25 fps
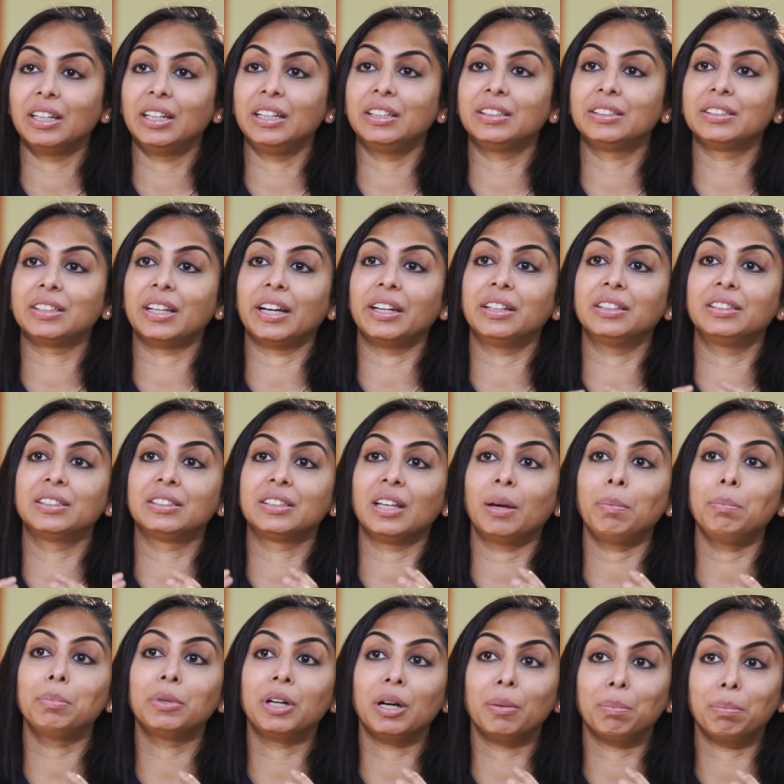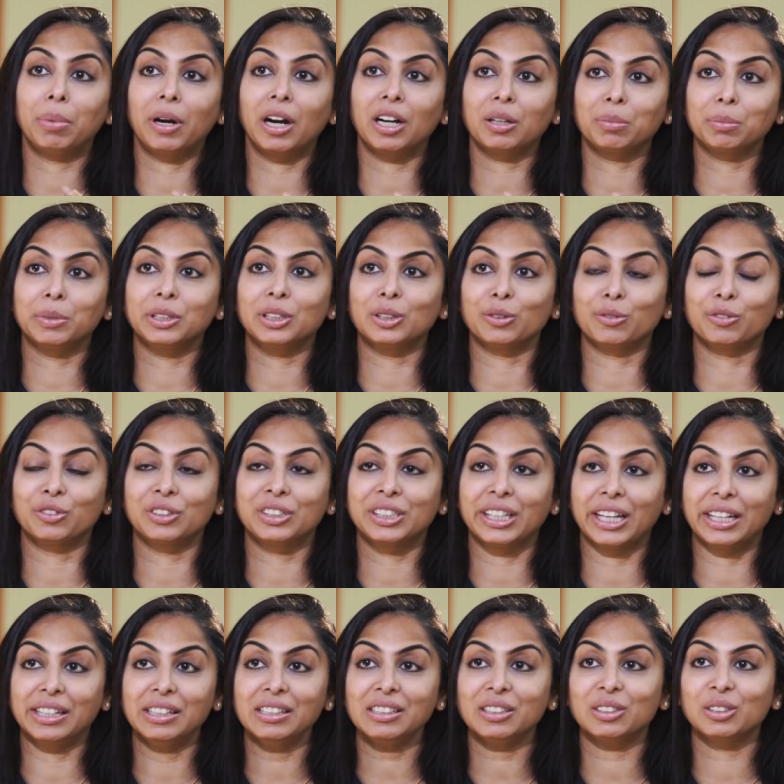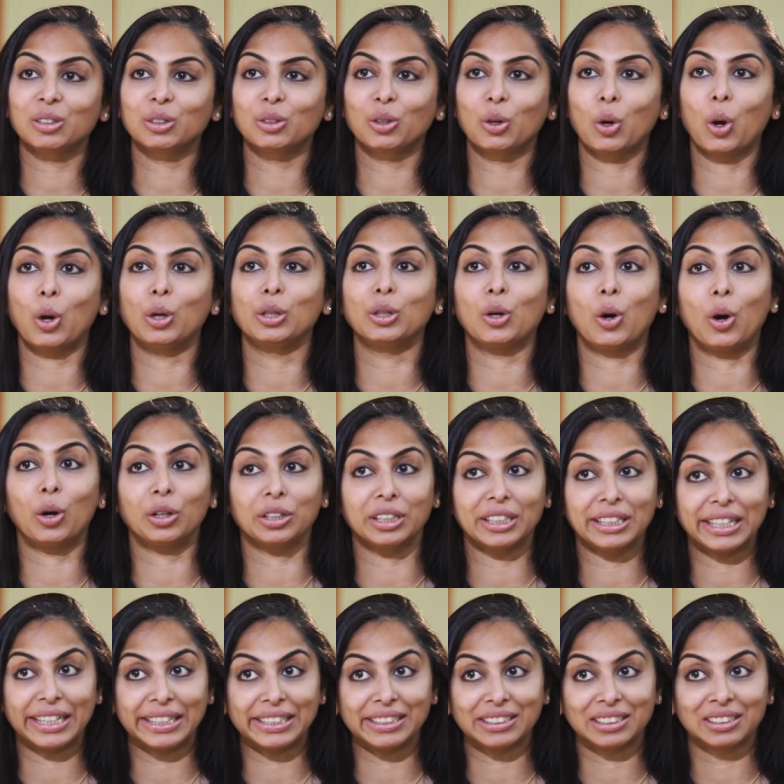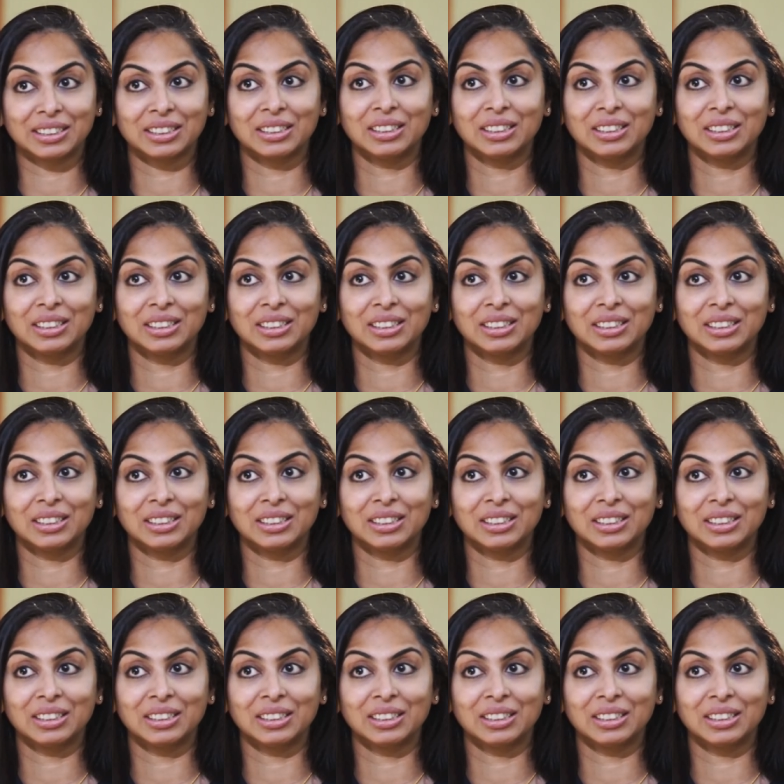inside subcompartments of cells called organelles.